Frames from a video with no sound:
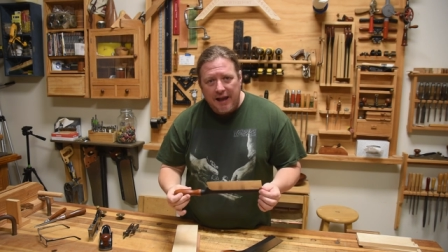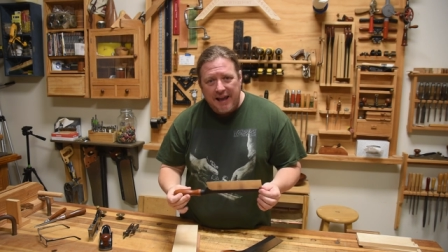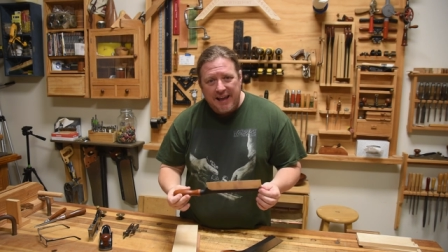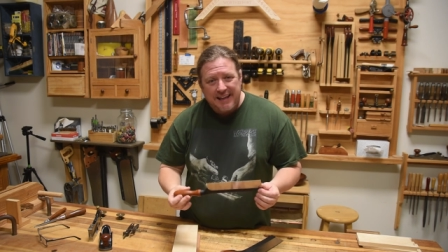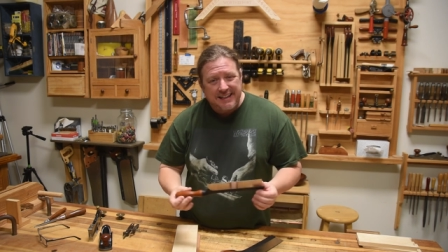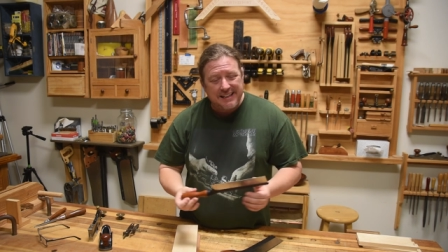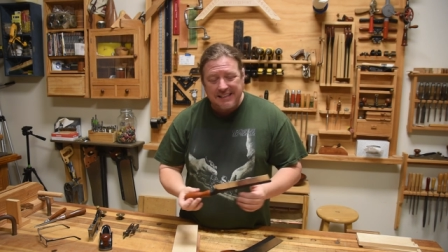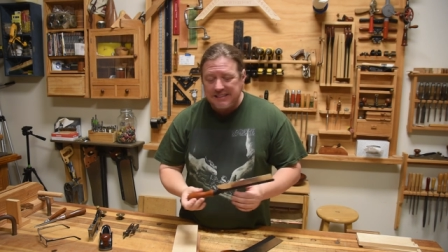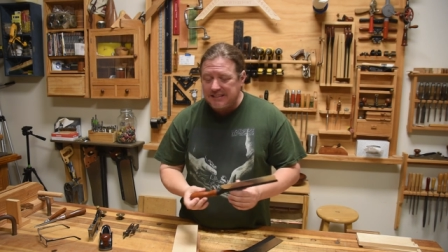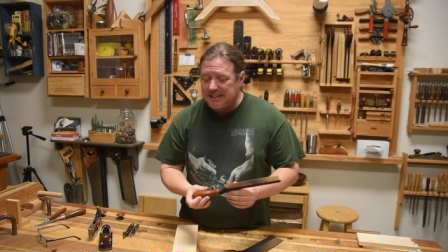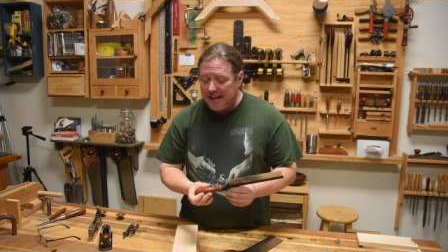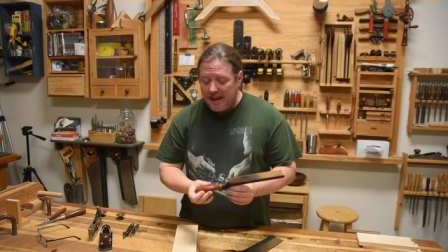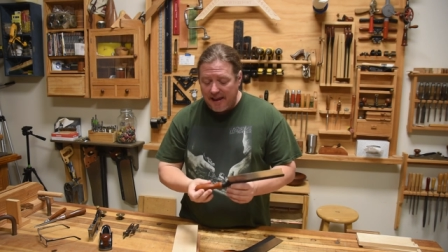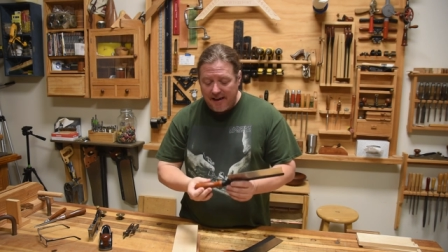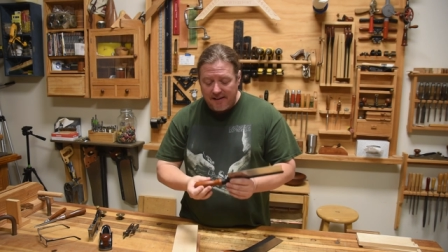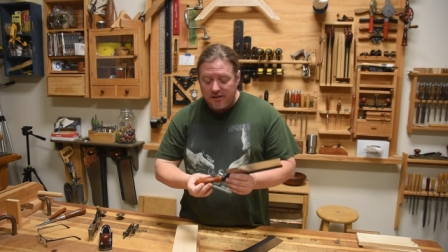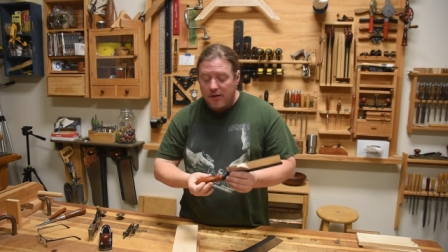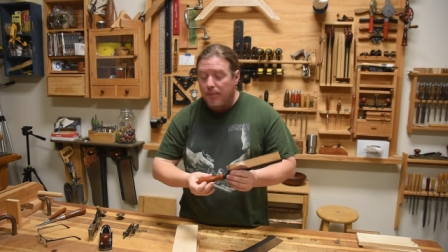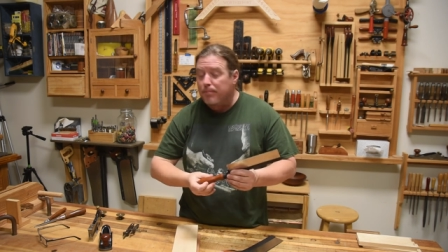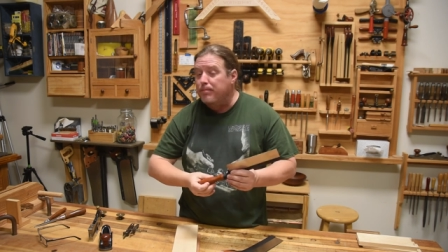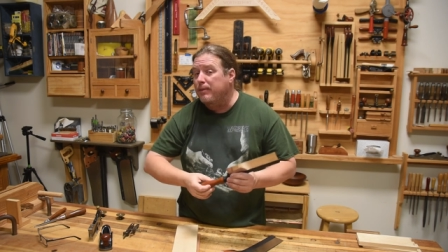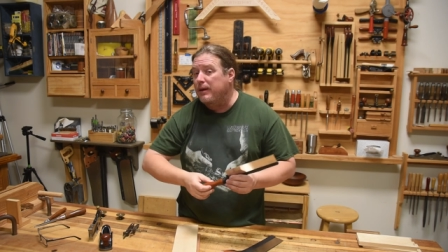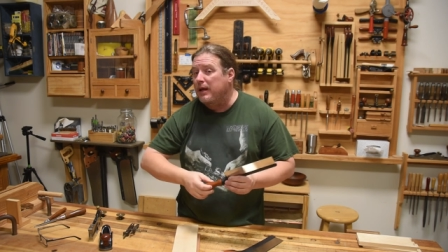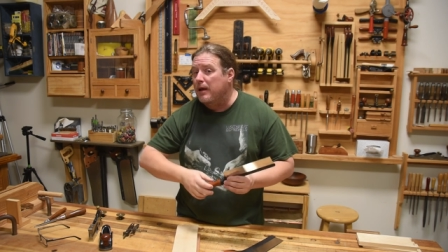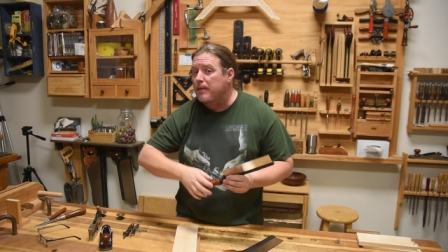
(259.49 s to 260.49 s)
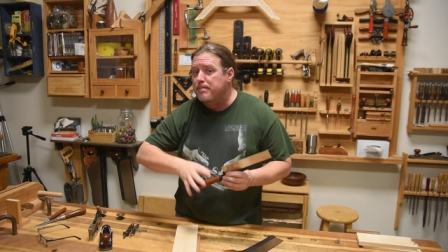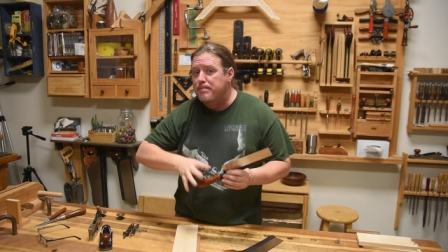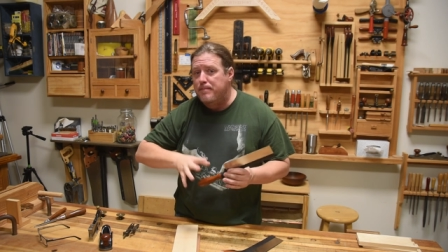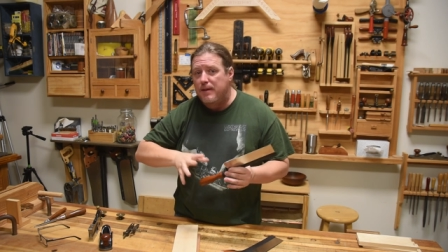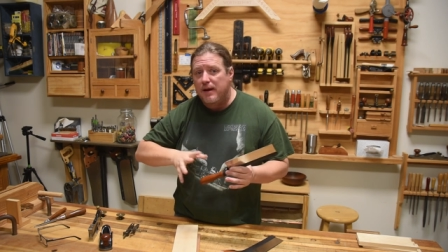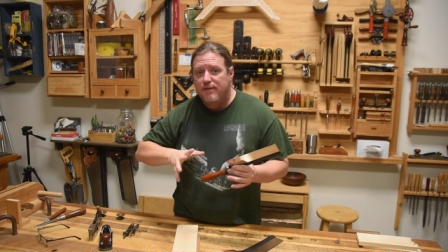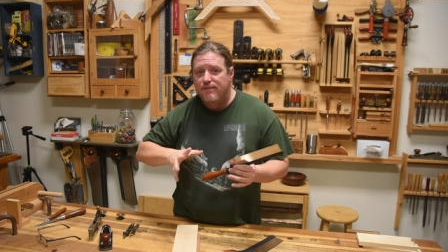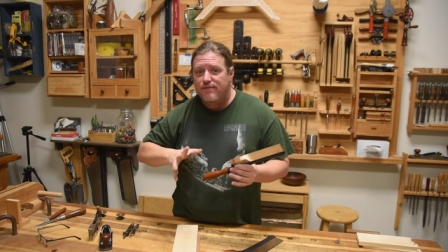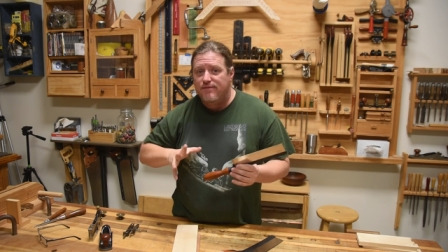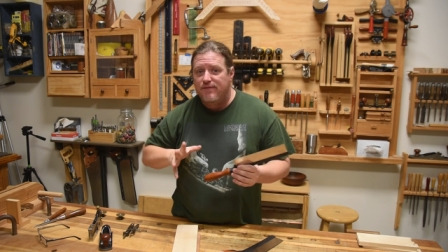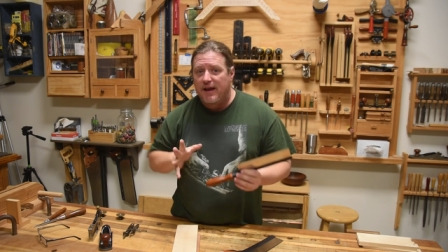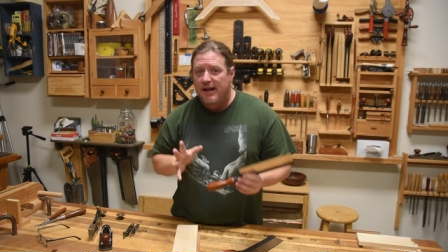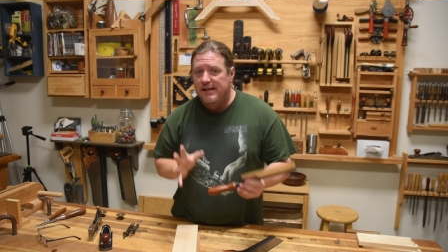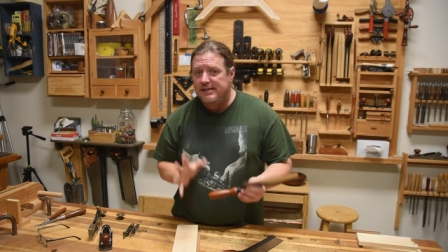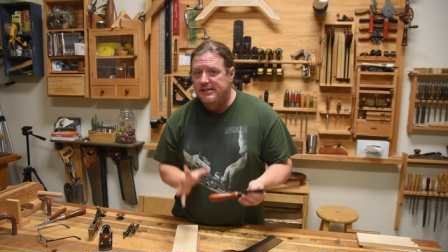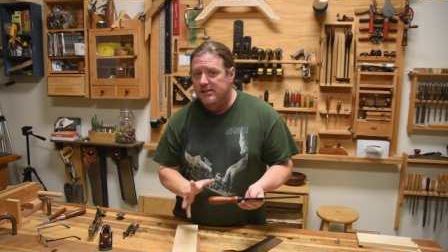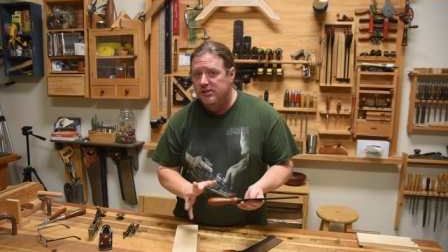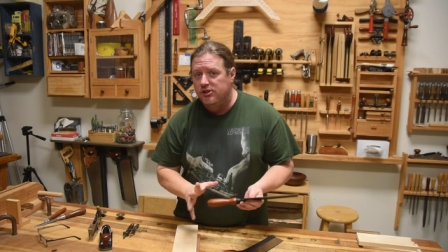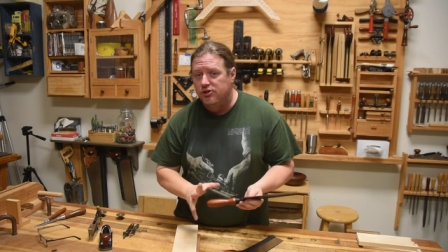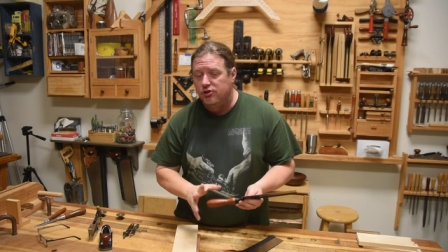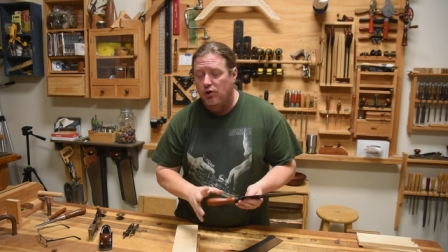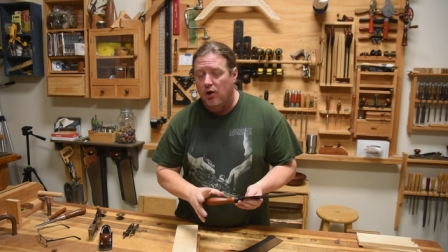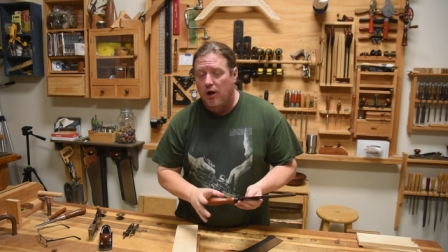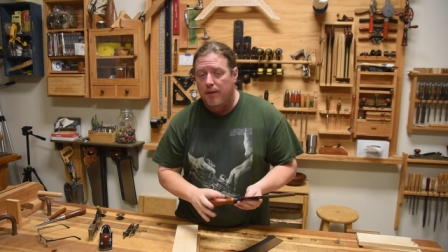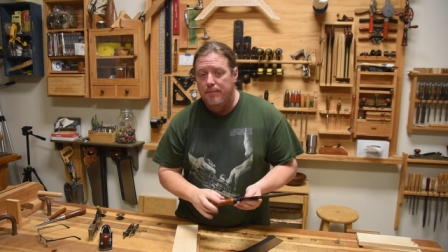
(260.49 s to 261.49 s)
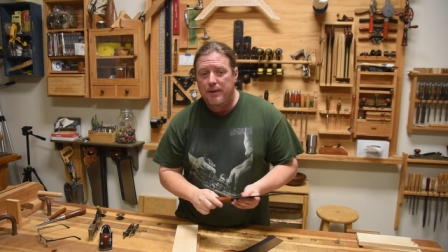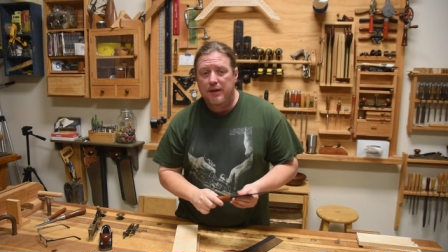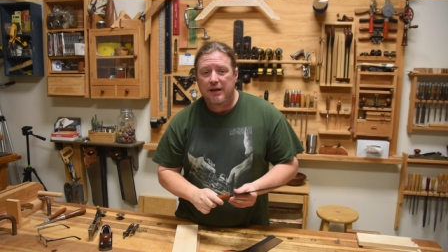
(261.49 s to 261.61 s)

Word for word: It doesn't have to be a big fancy saw.